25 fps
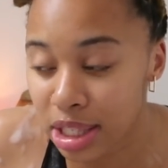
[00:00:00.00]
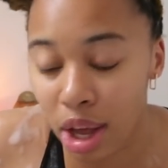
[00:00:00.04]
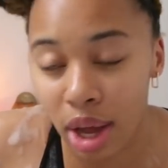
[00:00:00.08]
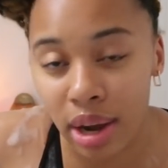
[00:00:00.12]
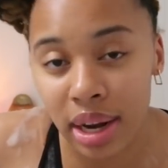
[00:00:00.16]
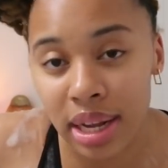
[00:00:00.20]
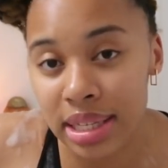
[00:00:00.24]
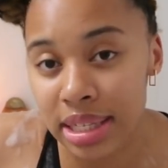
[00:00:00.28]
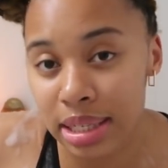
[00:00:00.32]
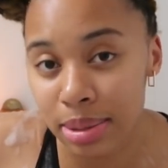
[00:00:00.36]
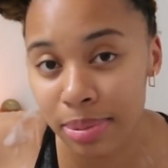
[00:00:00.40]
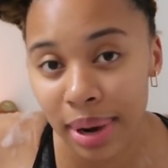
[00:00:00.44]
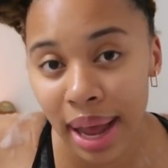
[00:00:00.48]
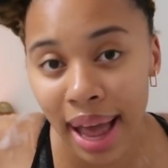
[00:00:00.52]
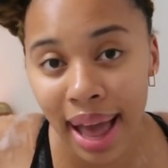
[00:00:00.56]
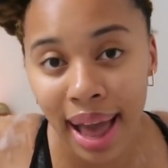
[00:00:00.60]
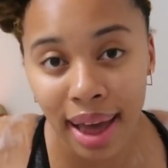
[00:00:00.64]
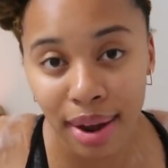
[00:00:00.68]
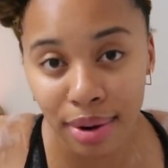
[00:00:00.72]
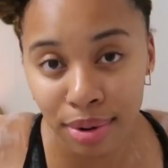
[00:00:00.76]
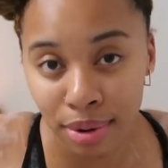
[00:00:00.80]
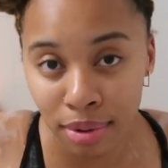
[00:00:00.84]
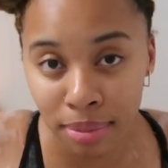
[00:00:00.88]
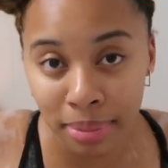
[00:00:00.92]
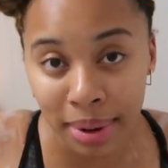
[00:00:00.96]
Y'all didn't see what I
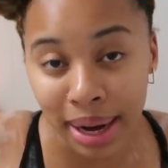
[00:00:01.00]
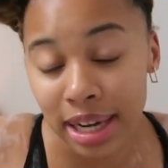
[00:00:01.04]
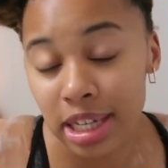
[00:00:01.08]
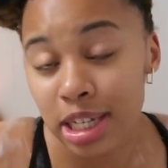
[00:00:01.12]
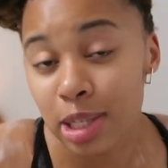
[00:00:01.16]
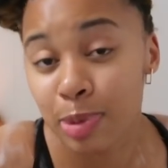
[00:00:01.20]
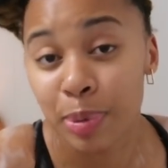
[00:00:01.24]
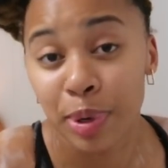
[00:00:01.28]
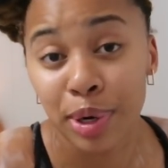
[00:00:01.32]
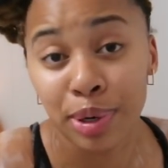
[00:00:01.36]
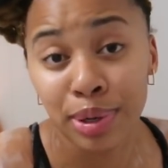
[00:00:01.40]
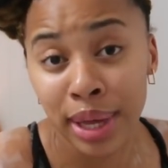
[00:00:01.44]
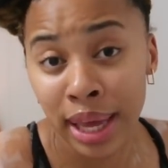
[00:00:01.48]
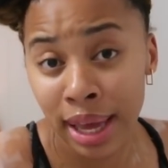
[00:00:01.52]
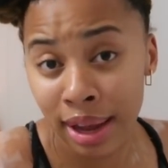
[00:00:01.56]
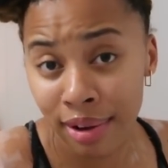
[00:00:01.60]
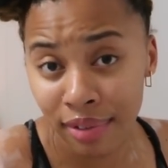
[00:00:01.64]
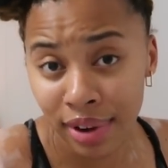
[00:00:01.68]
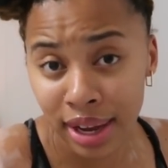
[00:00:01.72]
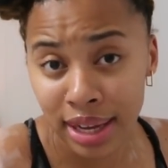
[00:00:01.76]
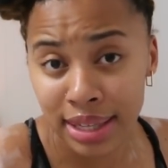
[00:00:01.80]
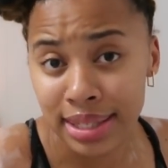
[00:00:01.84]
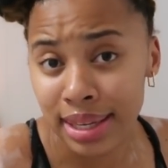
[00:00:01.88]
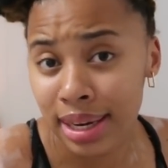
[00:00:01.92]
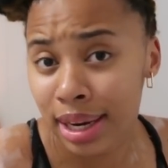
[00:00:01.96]
had on, but I just put on
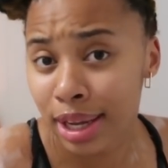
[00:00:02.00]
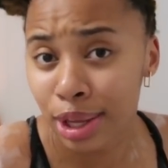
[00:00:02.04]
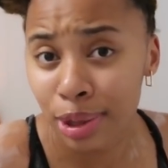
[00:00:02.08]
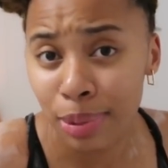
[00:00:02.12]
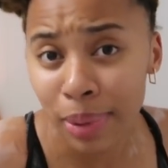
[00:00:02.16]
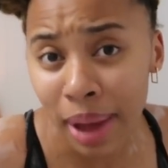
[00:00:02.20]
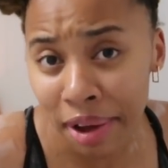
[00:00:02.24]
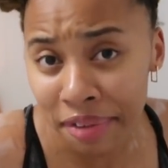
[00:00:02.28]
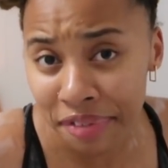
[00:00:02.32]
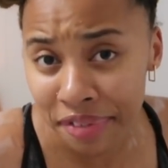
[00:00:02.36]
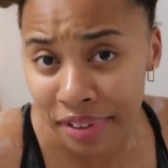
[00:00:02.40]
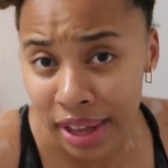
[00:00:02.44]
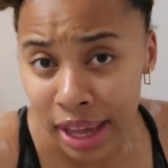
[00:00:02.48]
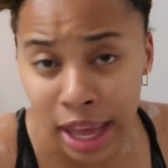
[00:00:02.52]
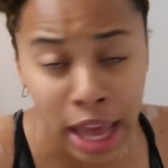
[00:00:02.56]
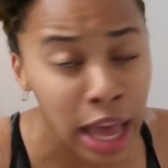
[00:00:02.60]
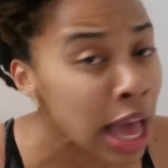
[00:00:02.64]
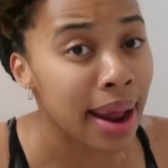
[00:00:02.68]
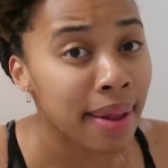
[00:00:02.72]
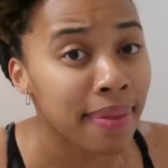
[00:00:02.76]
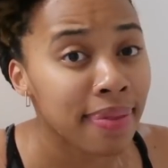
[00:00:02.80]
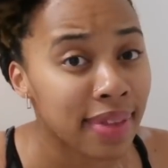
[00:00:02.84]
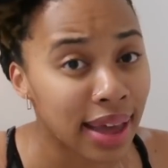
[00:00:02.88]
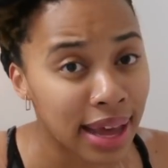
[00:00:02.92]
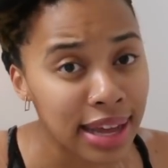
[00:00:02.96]
earrings and a cute outfit,
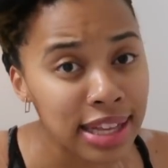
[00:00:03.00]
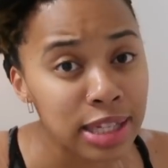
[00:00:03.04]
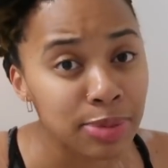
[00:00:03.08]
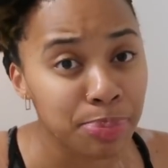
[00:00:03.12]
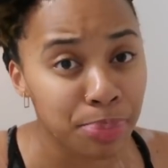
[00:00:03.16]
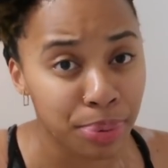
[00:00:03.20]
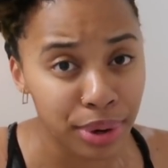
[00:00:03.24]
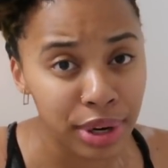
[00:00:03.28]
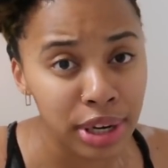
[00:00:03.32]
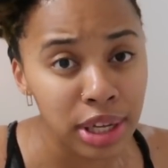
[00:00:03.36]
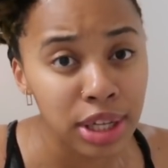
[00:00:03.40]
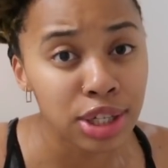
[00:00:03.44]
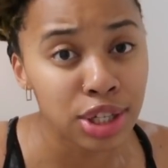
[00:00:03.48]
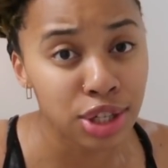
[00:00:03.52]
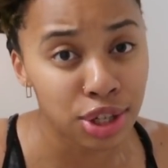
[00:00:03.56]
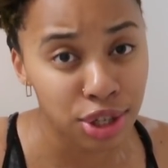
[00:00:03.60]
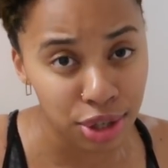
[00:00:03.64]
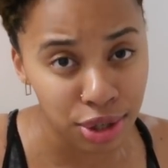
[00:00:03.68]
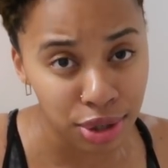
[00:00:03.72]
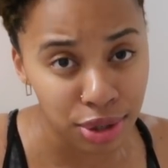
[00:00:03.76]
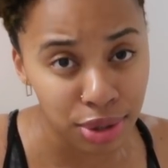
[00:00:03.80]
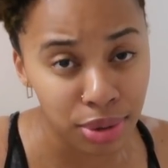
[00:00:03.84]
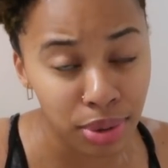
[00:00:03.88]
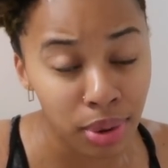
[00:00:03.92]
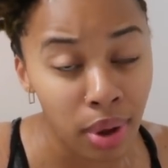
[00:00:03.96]
and that's pretty
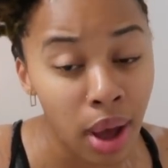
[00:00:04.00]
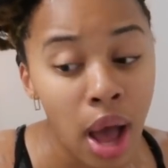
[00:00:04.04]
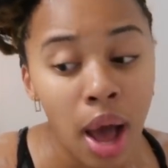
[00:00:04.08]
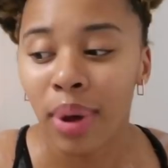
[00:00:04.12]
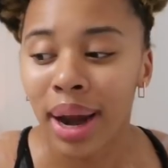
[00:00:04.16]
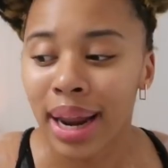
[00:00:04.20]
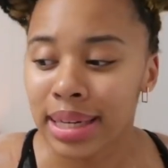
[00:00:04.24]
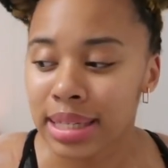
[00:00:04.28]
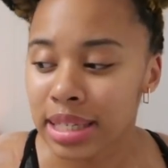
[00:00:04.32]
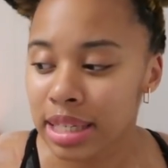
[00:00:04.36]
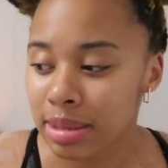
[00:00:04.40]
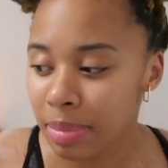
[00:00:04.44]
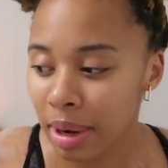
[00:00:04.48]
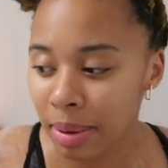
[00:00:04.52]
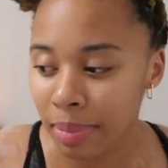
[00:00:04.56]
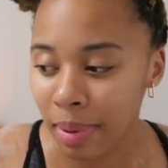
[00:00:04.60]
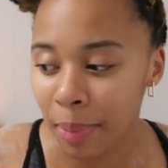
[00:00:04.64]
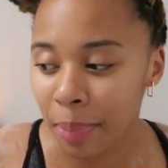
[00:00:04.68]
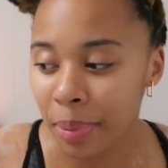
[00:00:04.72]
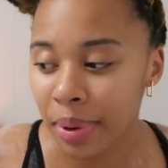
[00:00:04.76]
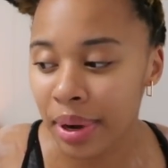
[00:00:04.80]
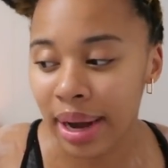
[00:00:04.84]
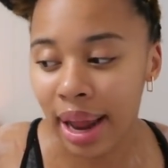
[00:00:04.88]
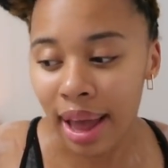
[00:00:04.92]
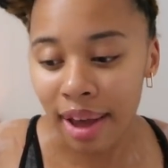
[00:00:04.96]
too. What I just meant
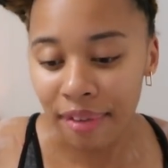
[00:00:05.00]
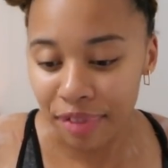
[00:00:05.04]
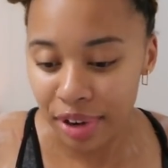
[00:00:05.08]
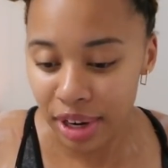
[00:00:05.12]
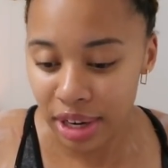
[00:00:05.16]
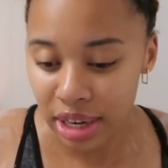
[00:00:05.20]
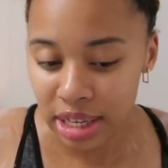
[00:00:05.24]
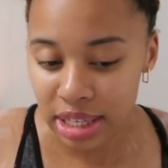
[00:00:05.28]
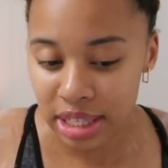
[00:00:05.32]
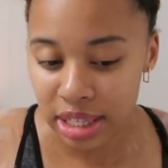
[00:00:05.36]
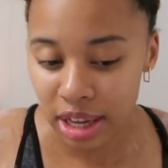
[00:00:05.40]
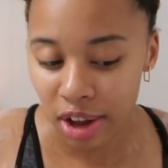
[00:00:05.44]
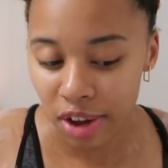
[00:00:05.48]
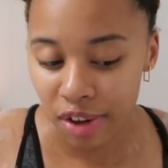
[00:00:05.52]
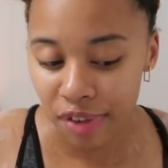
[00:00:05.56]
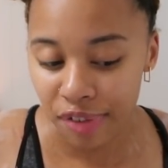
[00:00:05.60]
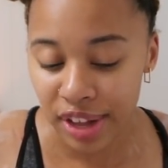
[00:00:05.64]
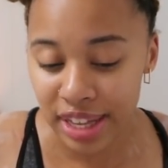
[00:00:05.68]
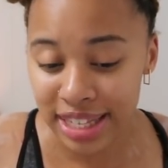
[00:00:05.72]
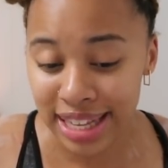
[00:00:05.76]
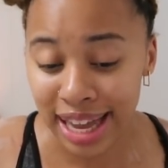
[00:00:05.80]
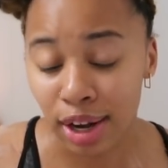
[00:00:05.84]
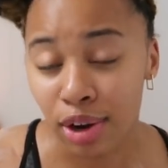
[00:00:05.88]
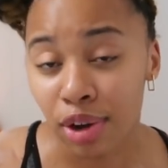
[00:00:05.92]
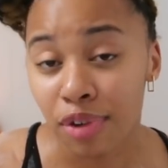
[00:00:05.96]
by putting effort in
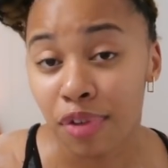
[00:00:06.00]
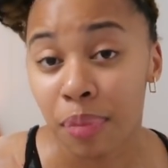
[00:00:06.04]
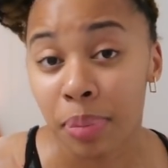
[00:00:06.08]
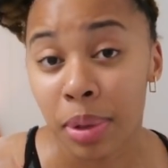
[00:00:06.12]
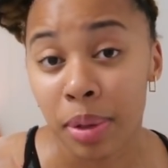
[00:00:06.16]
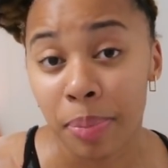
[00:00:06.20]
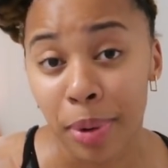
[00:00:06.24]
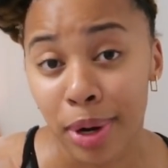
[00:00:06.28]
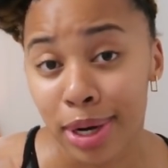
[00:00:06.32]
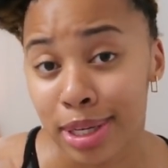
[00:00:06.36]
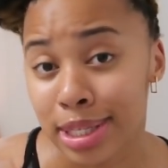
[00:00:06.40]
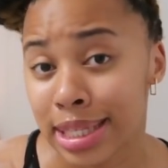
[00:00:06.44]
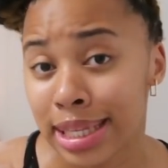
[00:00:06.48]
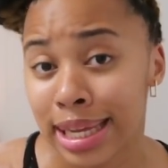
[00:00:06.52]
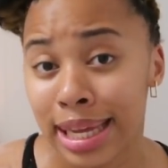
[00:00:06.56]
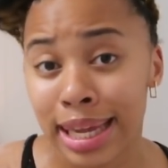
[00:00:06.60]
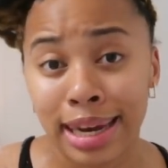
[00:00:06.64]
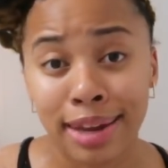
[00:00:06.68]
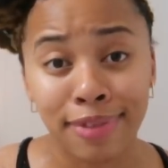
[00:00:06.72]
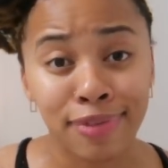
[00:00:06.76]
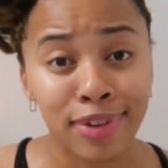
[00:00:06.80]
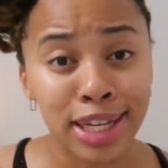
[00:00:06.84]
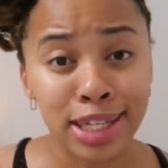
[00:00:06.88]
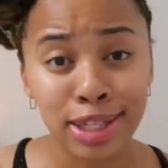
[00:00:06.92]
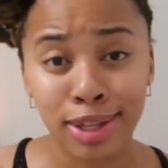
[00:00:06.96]
yourself is, I know for me personally,
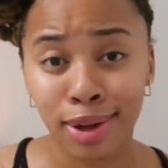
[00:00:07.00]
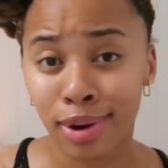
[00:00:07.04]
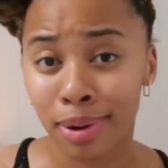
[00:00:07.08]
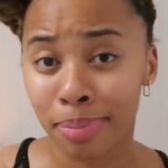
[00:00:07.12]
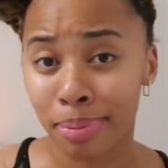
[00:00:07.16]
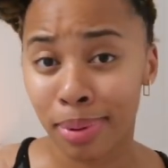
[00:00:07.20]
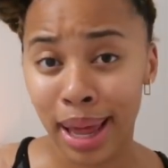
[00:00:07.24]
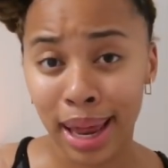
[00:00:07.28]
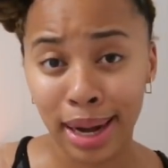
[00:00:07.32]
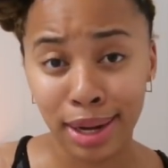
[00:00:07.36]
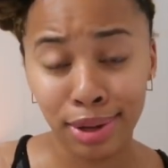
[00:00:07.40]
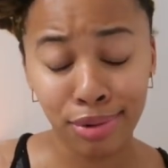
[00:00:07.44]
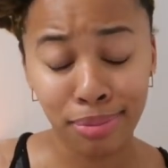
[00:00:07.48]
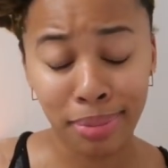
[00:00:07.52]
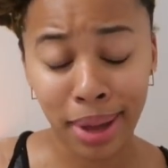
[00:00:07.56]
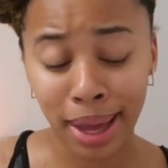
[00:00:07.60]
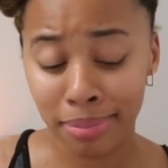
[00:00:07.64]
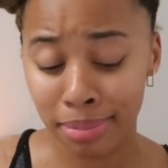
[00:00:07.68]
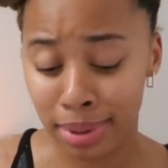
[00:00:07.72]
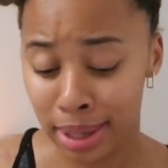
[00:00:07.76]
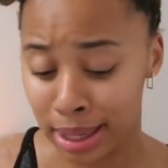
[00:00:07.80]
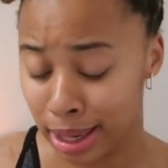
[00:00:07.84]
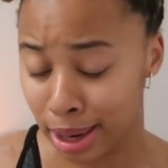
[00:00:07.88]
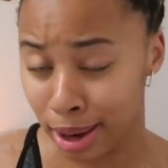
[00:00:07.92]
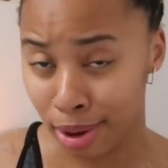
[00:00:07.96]
and if this don't apply to you,
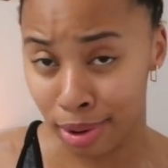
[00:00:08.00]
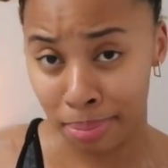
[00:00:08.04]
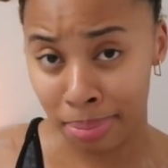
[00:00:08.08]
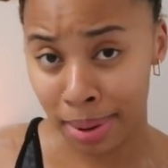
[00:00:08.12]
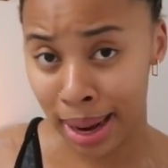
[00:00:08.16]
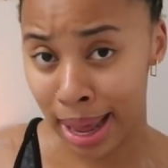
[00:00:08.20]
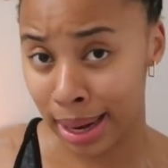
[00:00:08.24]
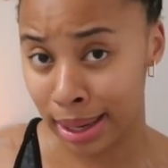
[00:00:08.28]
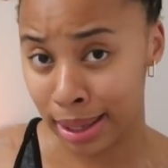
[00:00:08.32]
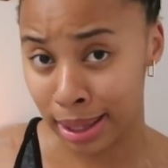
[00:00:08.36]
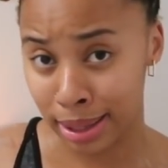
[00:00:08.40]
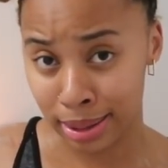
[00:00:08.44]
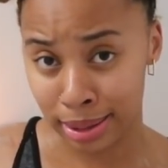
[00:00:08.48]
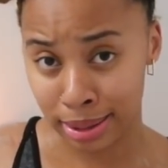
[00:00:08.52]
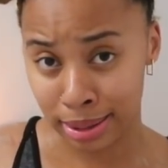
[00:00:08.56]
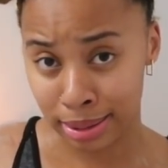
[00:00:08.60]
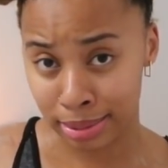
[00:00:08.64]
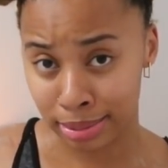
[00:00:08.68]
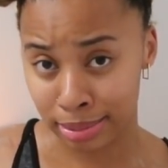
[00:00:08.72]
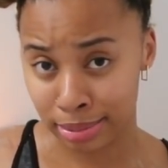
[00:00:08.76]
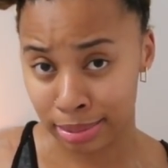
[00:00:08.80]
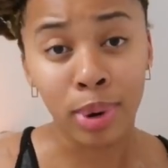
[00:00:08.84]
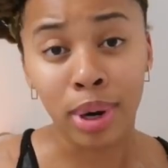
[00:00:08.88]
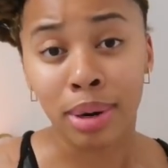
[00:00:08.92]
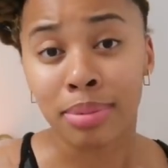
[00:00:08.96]
baby, this don't apply to
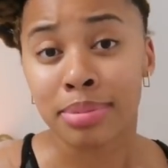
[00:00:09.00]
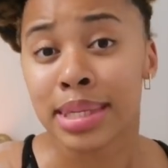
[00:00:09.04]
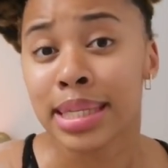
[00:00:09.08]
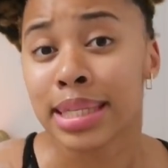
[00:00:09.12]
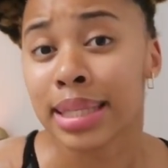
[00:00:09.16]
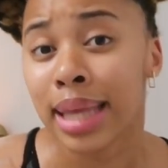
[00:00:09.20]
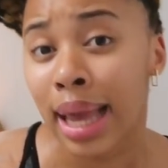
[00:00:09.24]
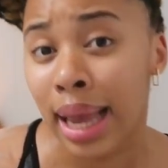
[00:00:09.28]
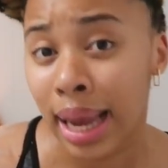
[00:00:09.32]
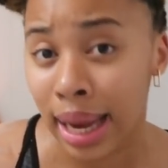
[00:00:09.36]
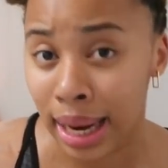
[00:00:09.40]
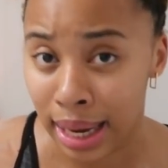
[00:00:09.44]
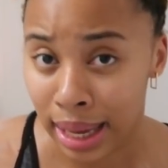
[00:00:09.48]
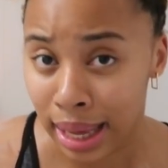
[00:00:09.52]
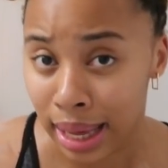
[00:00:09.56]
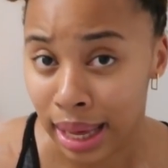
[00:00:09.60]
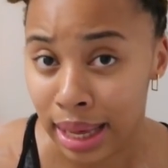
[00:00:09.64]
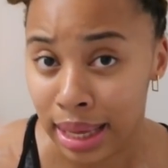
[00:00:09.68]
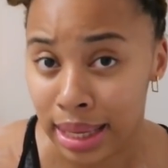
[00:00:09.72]
you. What I'm saying